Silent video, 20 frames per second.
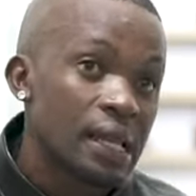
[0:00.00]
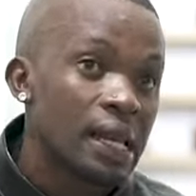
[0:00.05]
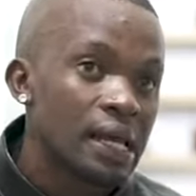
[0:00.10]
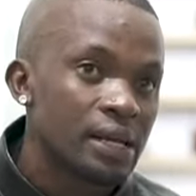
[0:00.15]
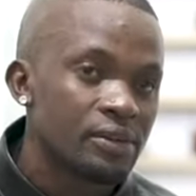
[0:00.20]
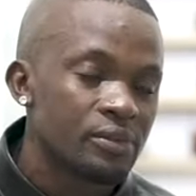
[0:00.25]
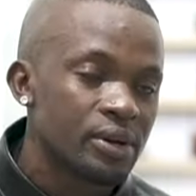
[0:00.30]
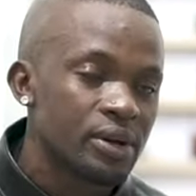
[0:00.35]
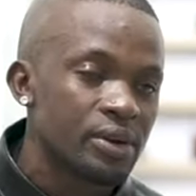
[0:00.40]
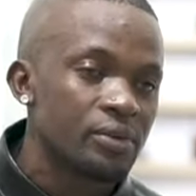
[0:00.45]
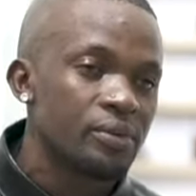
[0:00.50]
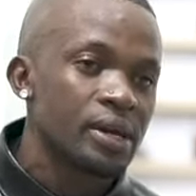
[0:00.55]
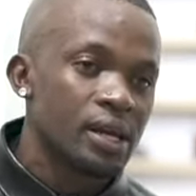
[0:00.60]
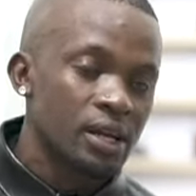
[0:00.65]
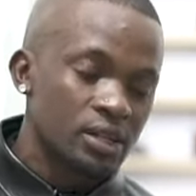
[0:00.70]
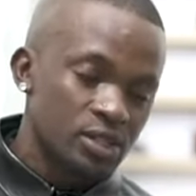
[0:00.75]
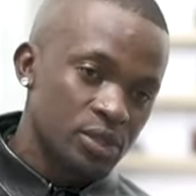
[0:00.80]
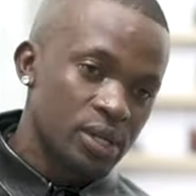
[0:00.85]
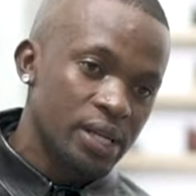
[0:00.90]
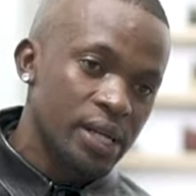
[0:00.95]
the late Ricky
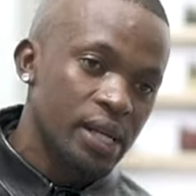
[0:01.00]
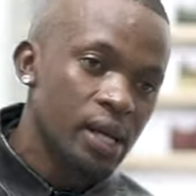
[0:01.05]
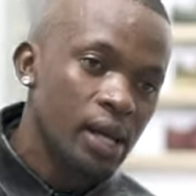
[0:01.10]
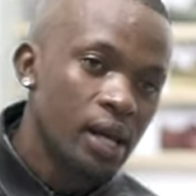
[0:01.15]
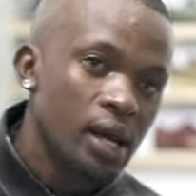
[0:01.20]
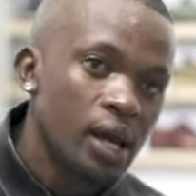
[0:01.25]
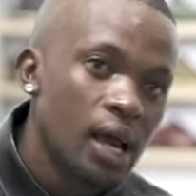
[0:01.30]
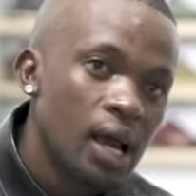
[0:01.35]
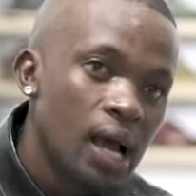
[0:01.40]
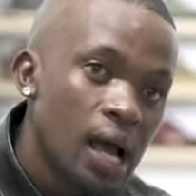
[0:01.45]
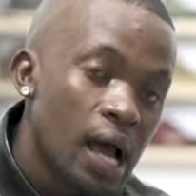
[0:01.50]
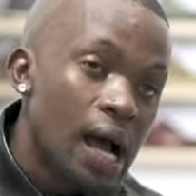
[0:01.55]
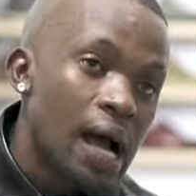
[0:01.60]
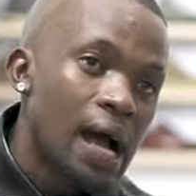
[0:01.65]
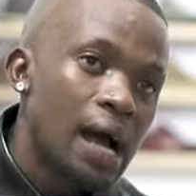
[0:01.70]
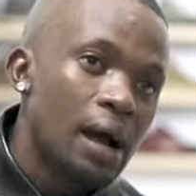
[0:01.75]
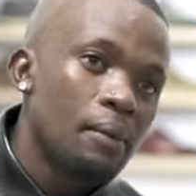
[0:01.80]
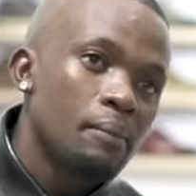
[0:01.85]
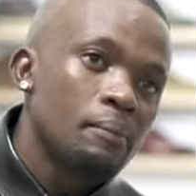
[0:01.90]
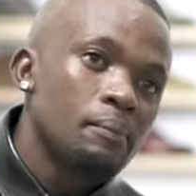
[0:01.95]
Rick actually.
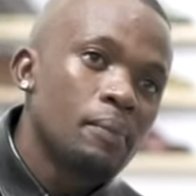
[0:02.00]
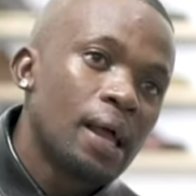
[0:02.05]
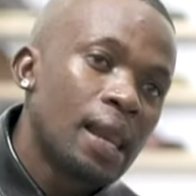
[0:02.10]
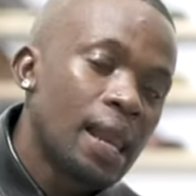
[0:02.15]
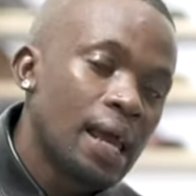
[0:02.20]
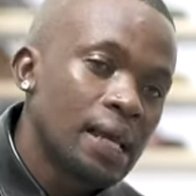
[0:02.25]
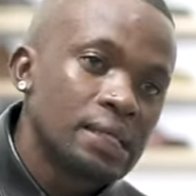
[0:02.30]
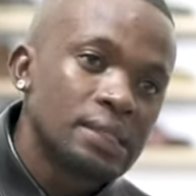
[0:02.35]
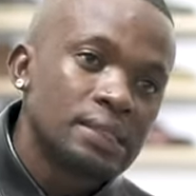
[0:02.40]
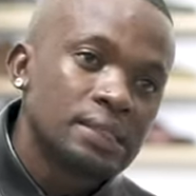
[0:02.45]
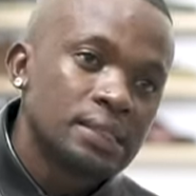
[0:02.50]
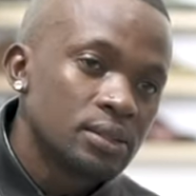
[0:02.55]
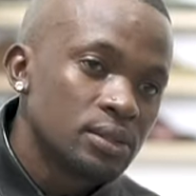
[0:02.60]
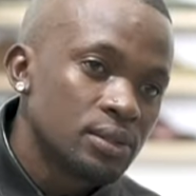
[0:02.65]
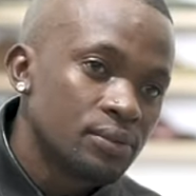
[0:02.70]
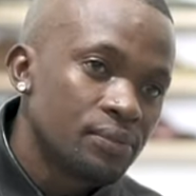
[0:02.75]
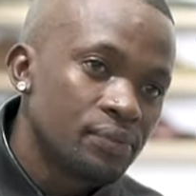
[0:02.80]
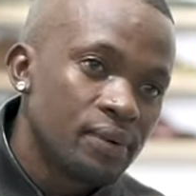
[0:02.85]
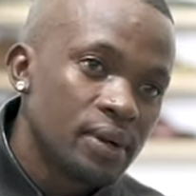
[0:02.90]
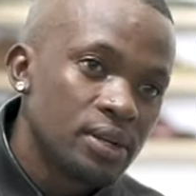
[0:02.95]
Um, I like his
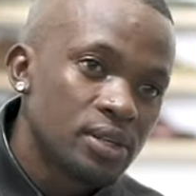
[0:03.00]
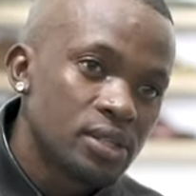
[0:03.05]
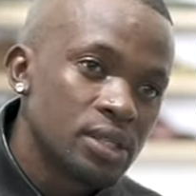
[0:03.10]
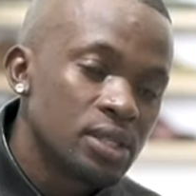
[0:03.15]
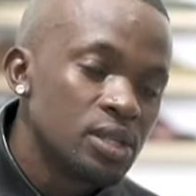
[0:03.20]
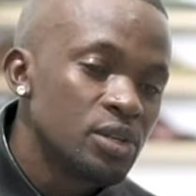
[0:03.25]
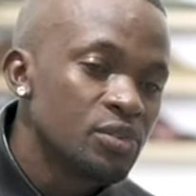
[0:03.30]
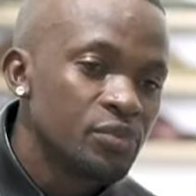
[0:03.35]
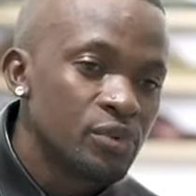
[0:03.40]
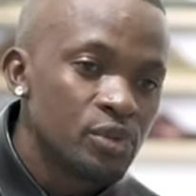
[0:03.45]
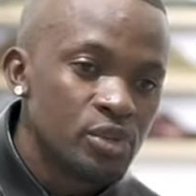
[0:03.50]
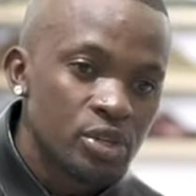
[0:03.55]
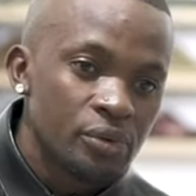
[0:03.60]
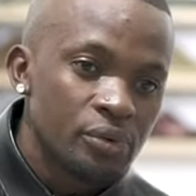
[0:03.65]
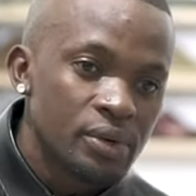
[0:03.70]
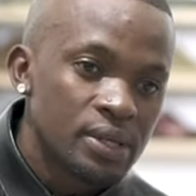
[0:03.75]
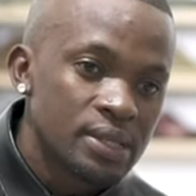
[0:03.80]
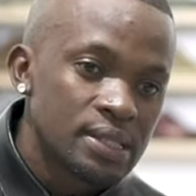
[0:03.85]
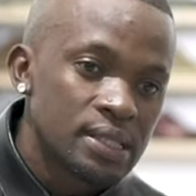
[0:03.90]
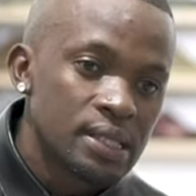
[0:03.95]
sense of fashion, his
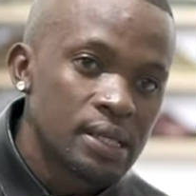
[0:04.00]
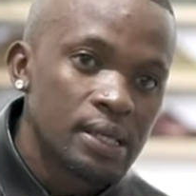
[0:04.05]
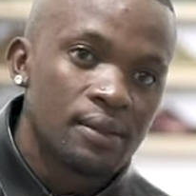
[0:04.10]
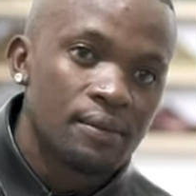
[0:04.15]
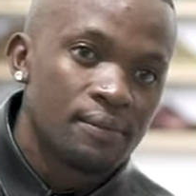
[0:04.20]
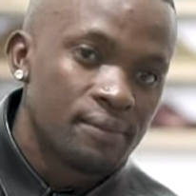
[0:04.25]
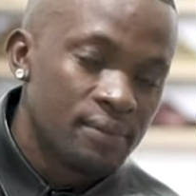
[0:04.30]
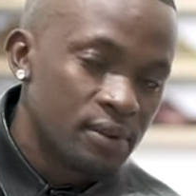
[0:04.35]
futuristic, the